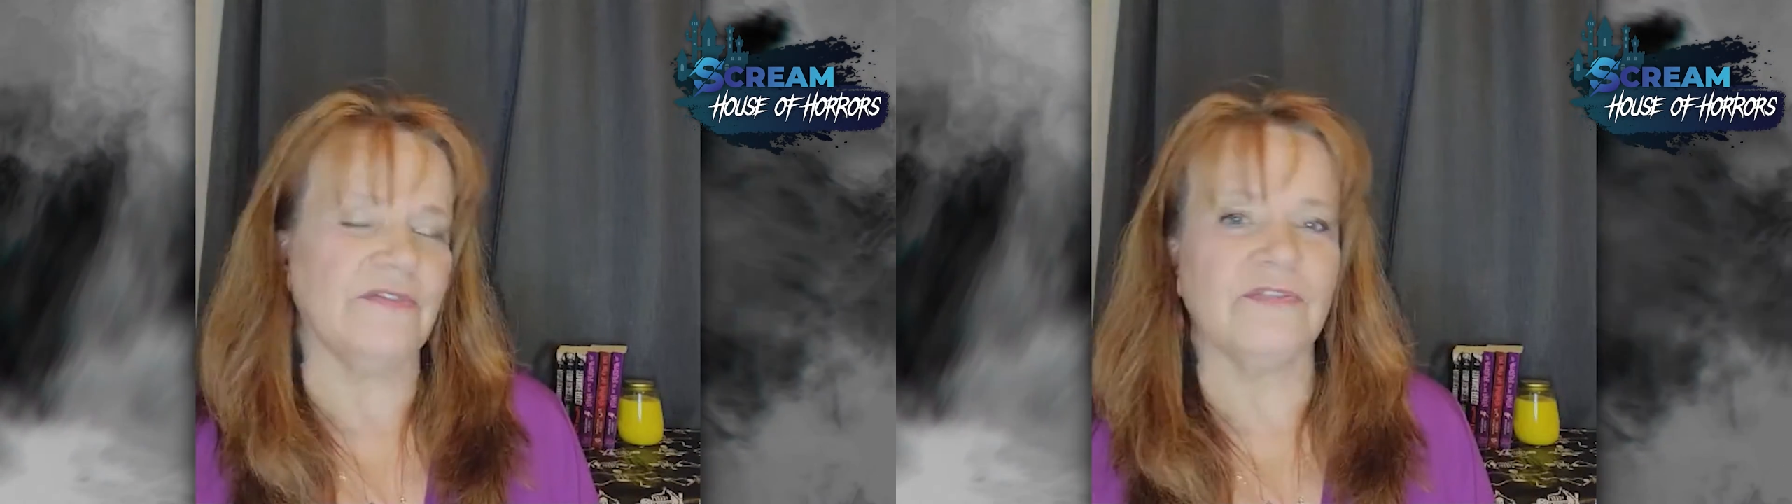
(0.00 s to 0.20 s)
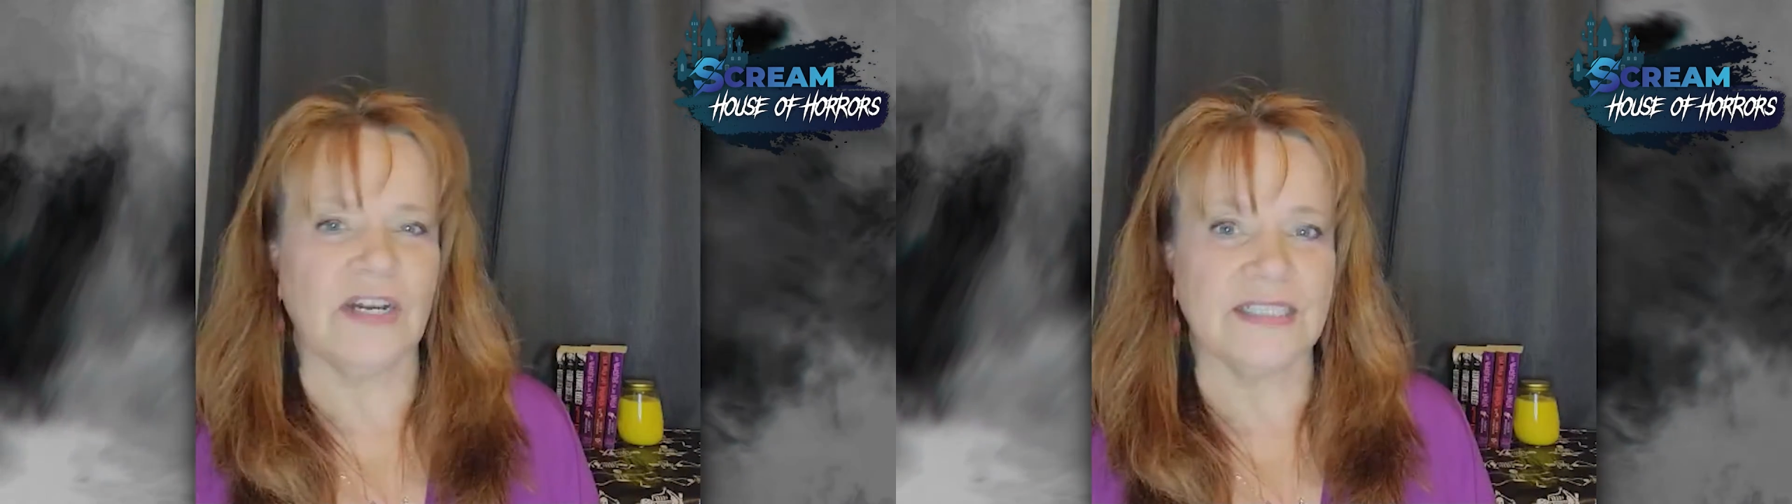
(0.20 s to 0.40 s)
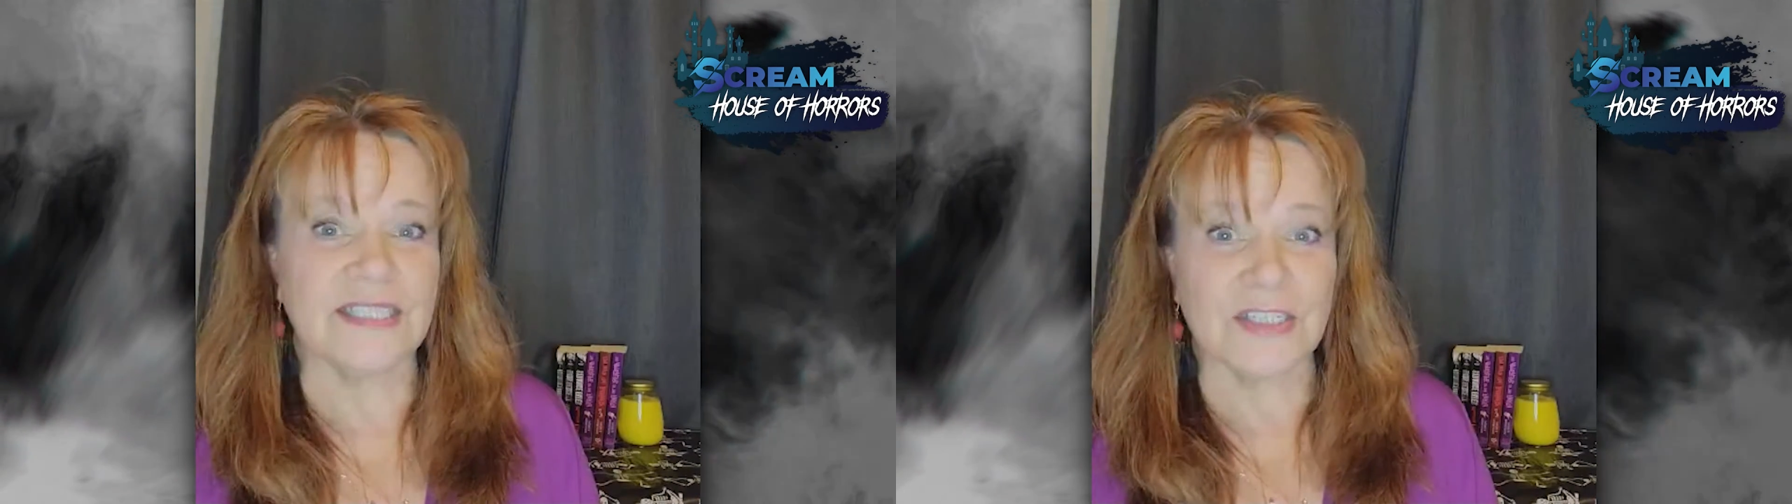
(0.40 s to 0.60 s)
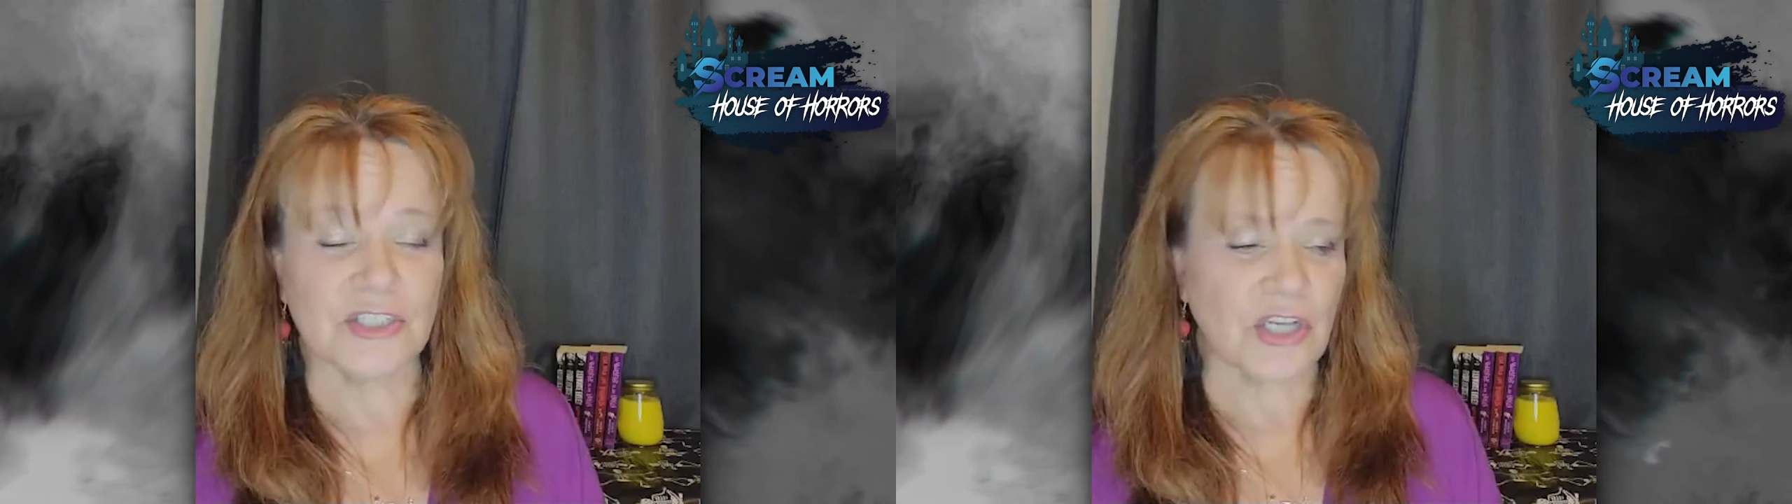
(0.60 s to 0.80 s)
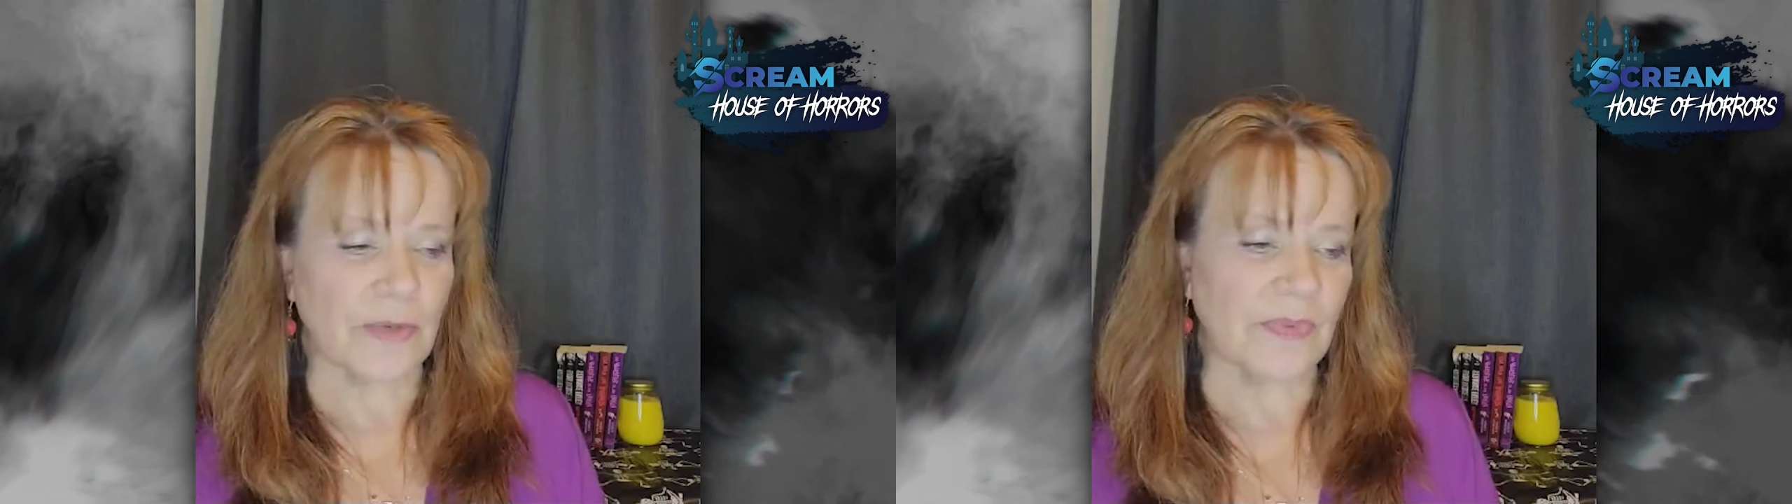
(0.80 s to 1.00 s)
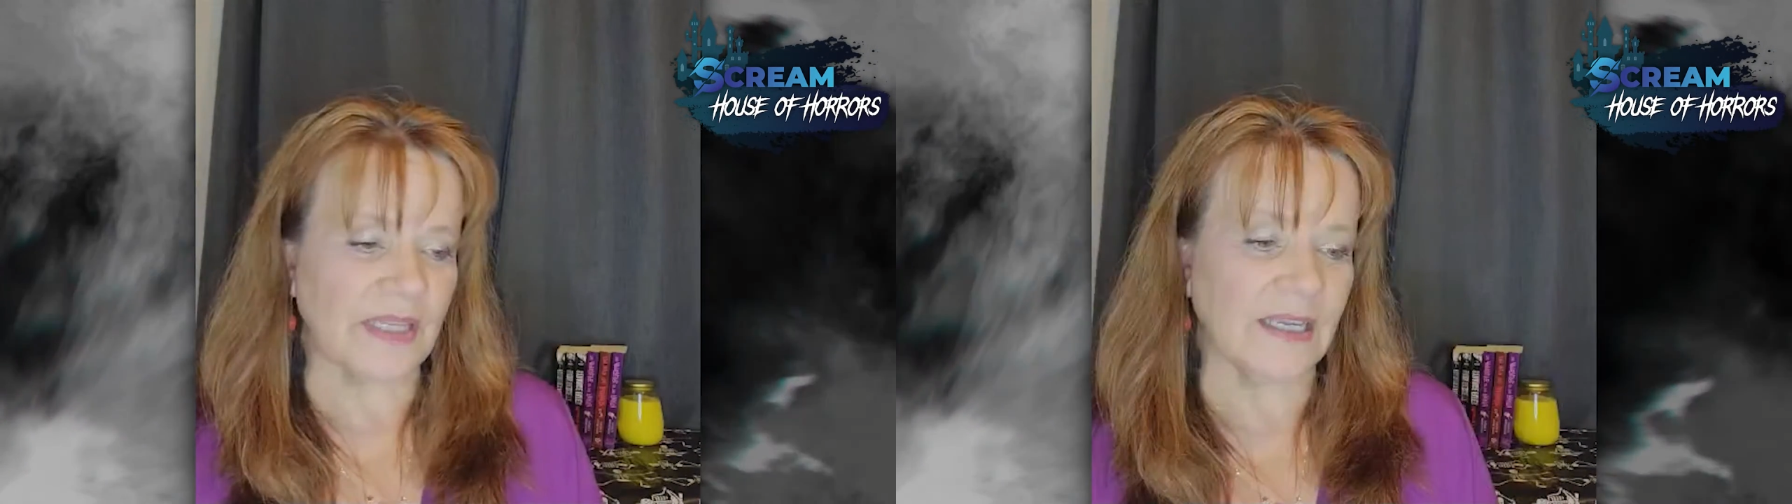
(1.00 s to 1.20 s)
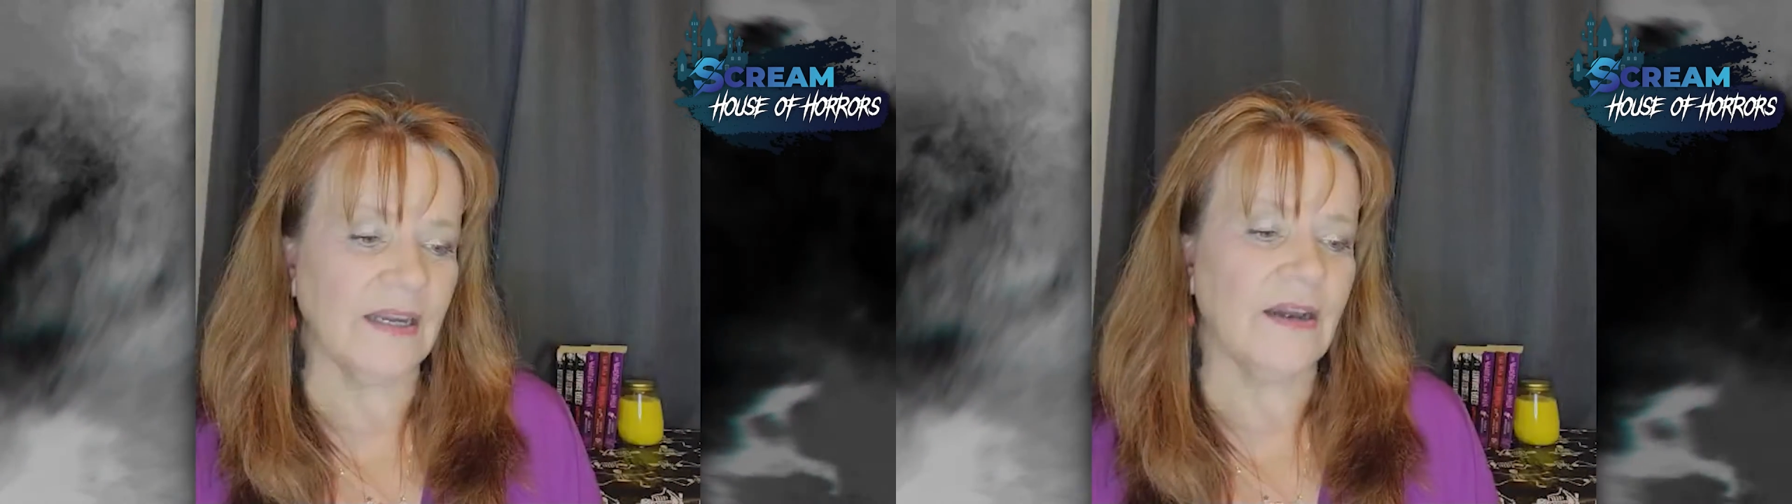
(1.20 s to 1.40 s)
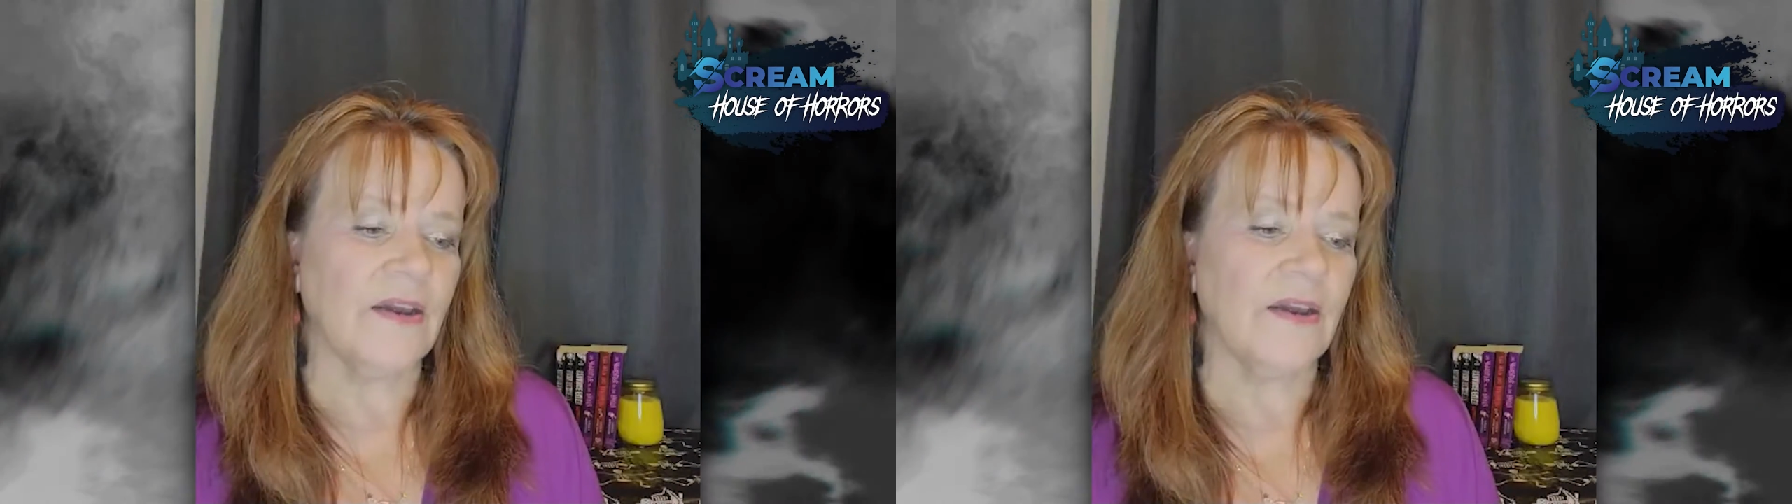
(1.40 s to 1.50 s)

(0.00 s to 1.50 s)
Vaughn said sharply.